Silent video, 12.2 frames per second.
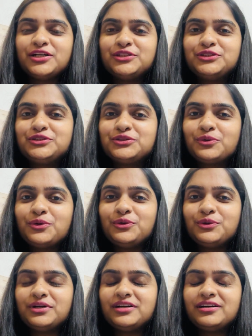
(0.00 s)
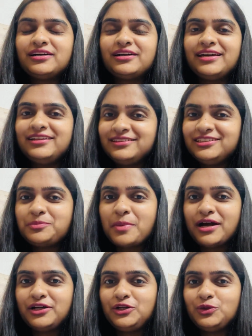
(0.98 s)
So, in this
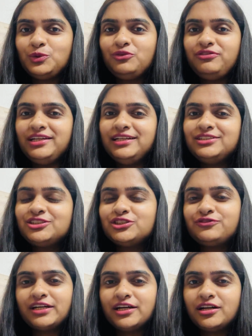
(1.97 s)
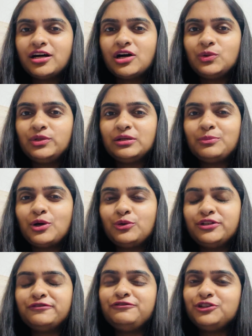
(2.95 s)
part two, we'll just figure out
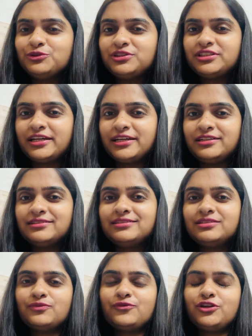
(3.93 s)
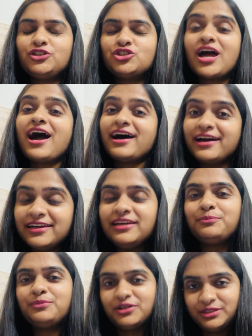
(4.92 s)
about a few things which
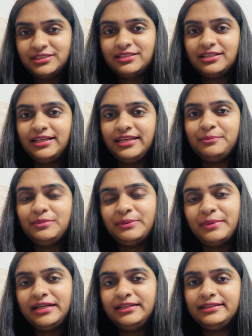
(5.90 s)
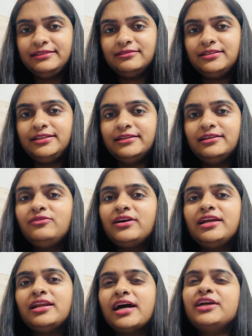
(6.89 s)
I personally implemented earlier
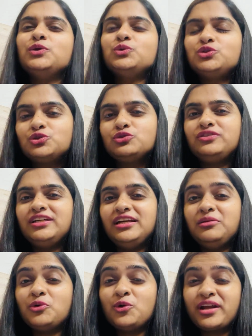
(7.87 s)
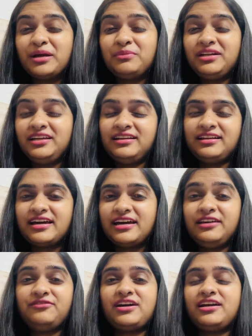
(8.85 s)
when I used to feel more empty in
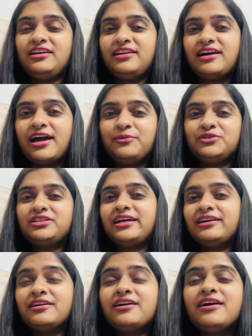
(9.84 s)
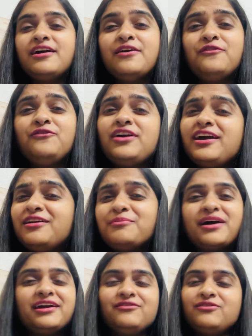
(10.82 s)
life and I was like, where
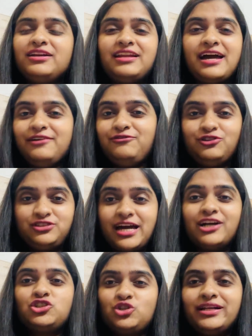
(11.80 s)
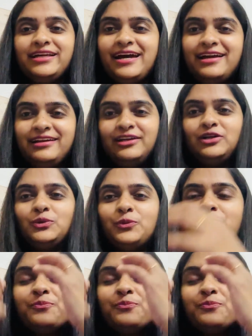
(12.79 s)
my life was actually heading to.